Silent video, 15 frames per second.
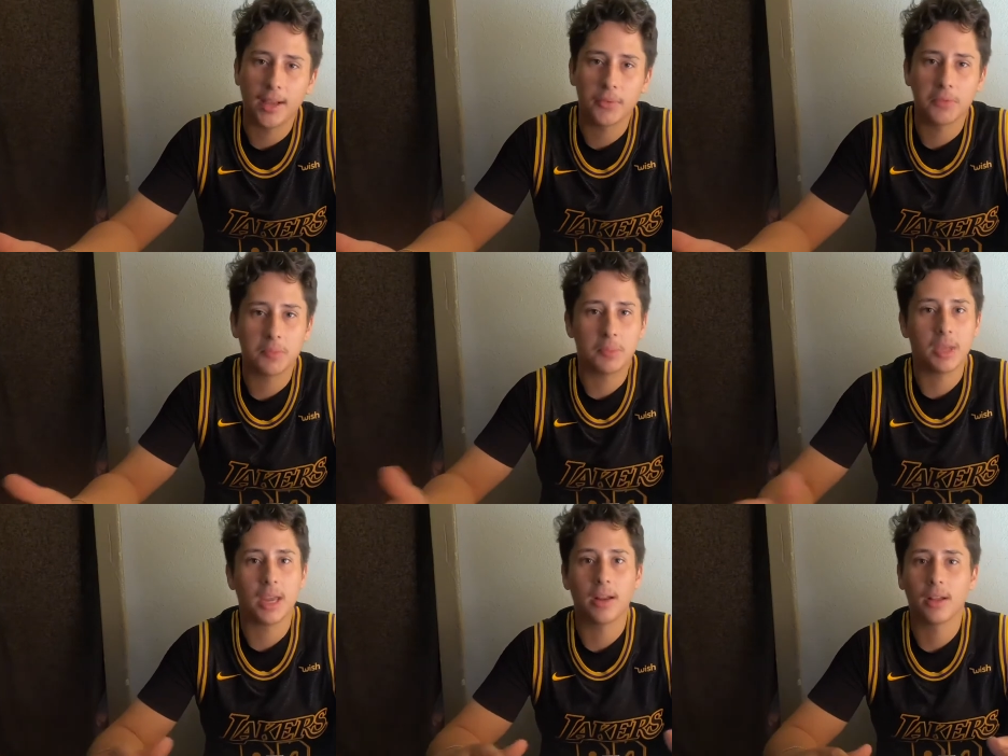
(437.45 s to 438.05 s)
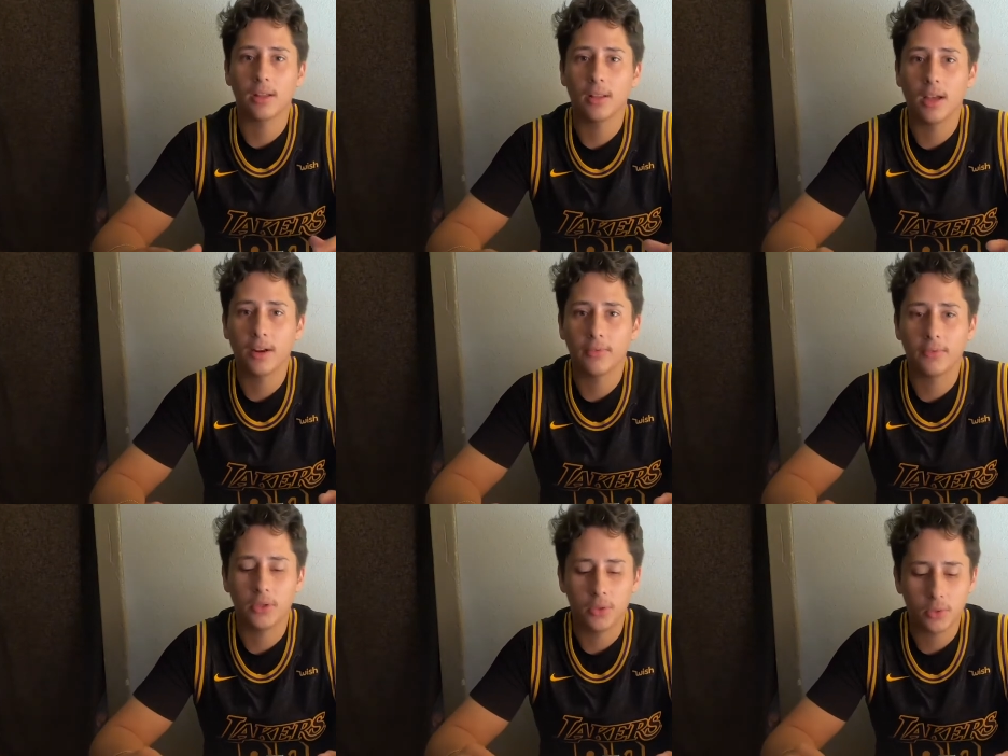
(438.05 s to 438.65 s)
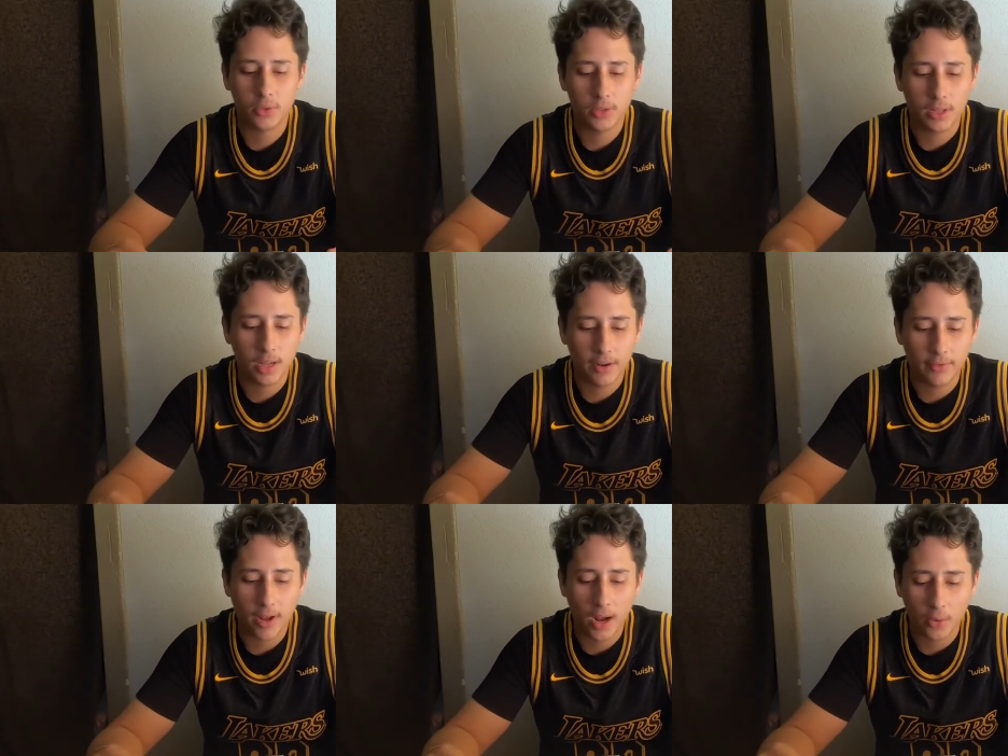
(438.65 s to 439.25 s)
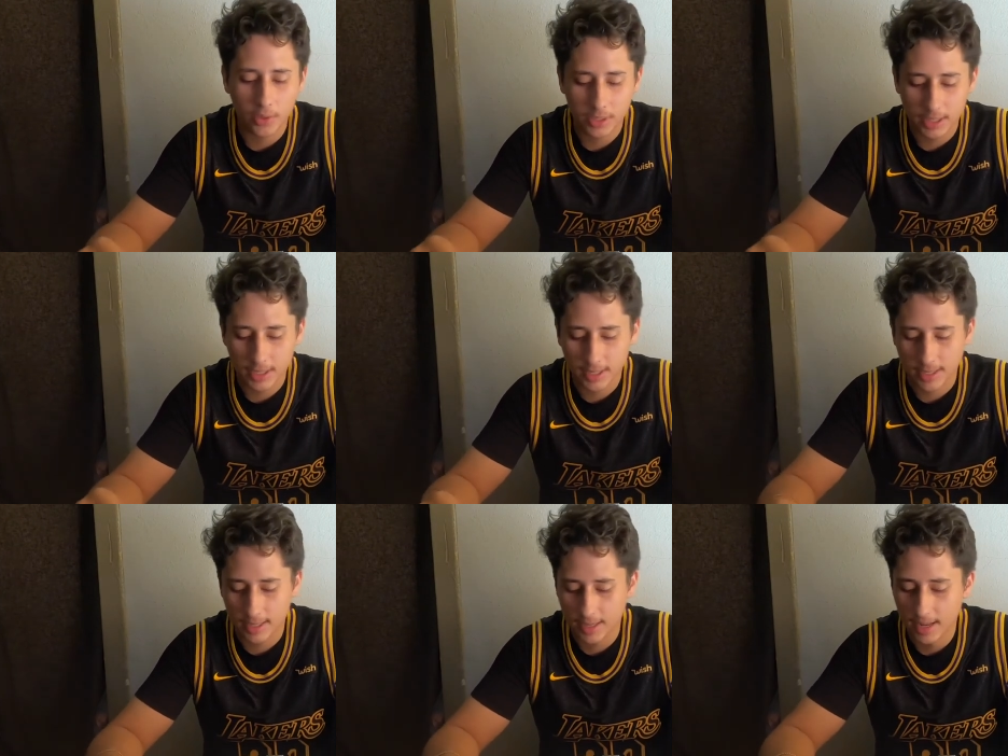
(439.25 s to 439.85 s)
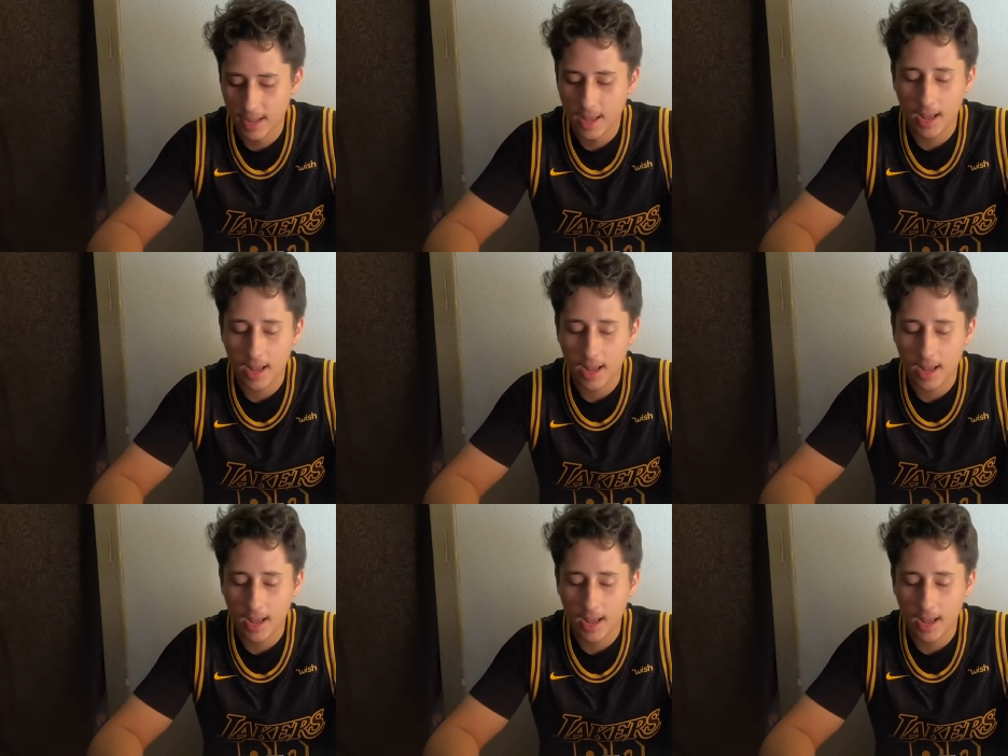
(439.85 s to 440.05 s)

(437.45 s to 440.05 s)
We've been getting a lot of views, a lot of hours in, and